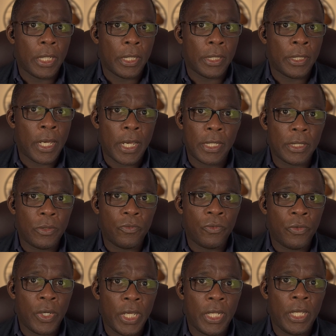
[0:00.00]
There isn't
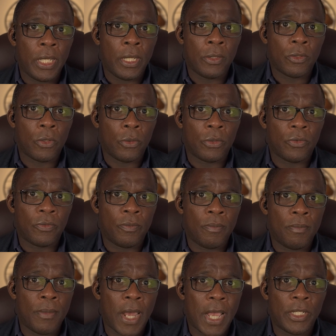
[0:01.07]
really a sort of
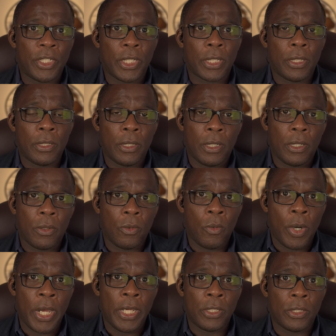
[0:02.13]
magic
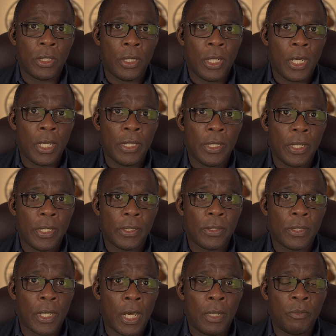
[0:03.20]
way to learn this.
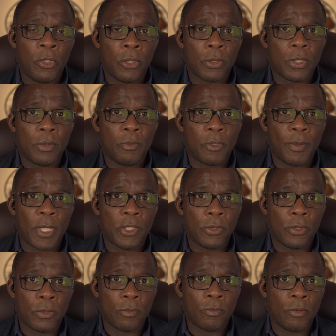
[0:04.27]
I'm not some
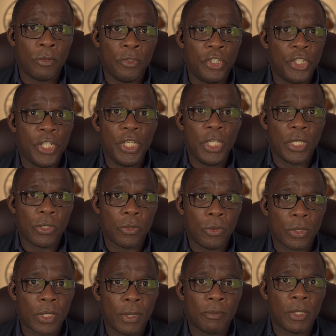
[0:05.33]
special genius or
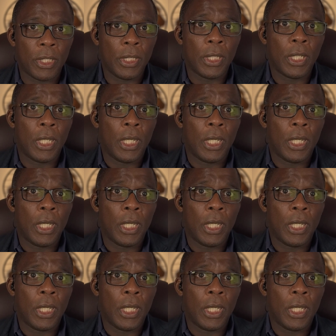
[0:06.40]
something.